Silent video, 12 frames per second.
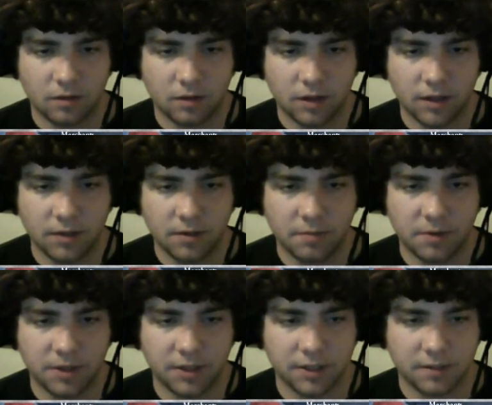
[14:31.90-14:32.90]
I thought we were
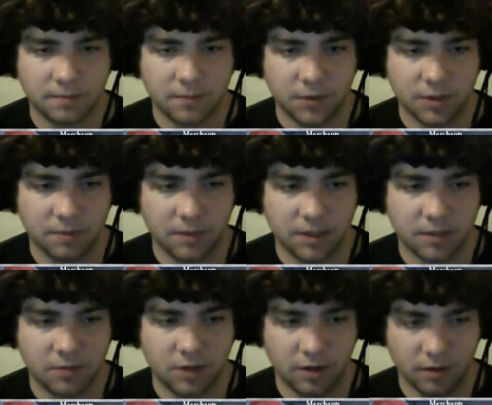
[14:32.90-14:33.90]
building some or something
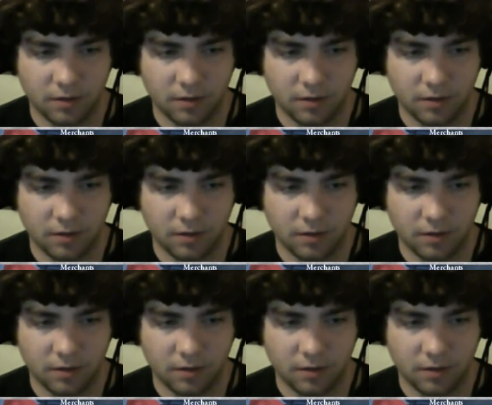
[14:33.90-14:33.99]
somewhere.